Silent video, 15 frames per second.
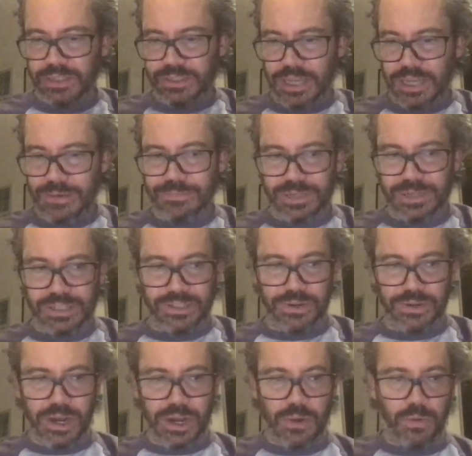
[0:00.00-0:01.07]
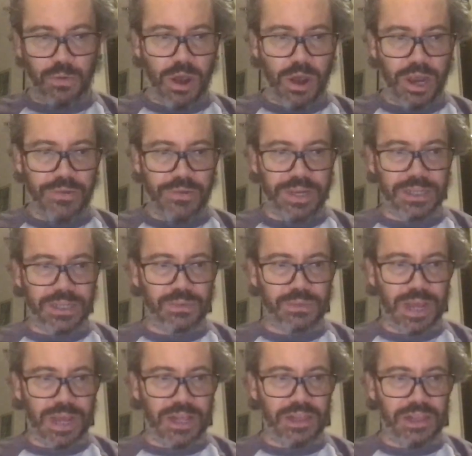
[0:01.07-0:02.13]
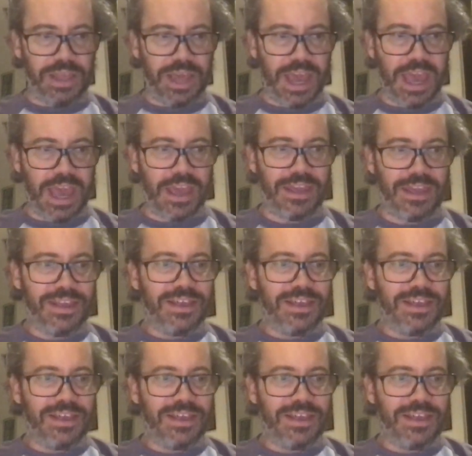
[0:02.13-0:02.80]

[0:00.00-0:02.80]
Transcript: companies, you're acquiring as well their